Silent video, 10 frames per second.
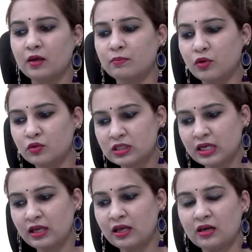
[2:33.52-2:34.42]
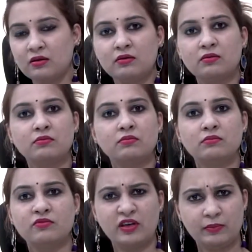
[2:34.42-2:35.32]
mostly in
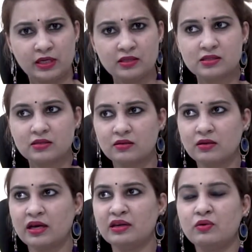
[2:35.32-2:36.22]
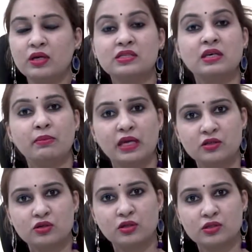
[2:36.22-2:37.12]
females. And you can say
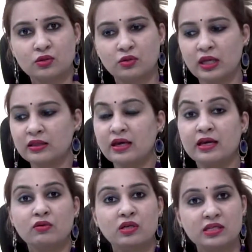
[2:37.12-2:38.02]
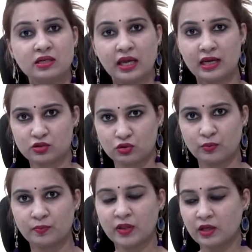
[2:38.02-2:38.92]
males also in the adolescent age
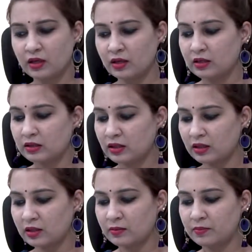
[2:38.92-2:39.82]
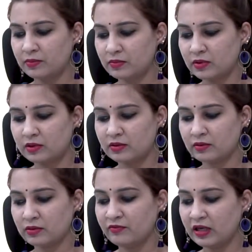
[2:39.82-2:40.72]
group.
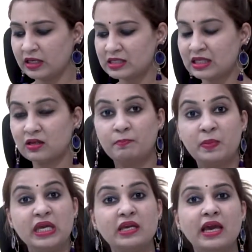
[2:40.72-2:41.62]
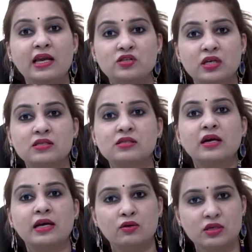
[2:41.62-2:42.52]
We can say the peak age is
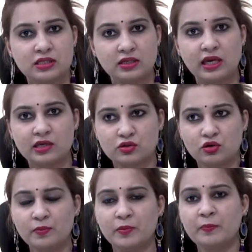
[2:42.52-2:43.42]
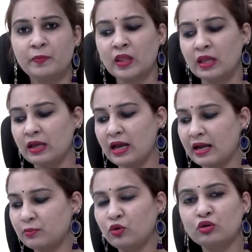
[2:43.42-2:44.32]
the adolescent age group,
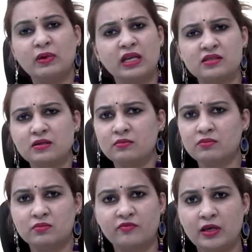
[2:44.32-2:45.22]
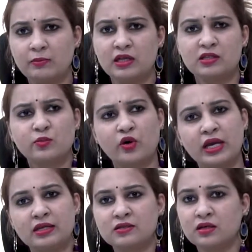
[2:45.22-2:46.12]
and both males and females,
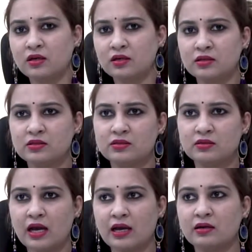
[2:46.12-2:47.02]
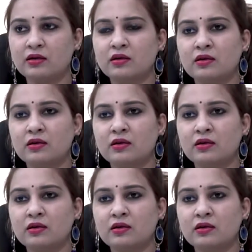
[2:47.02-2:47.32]
boys, girls, and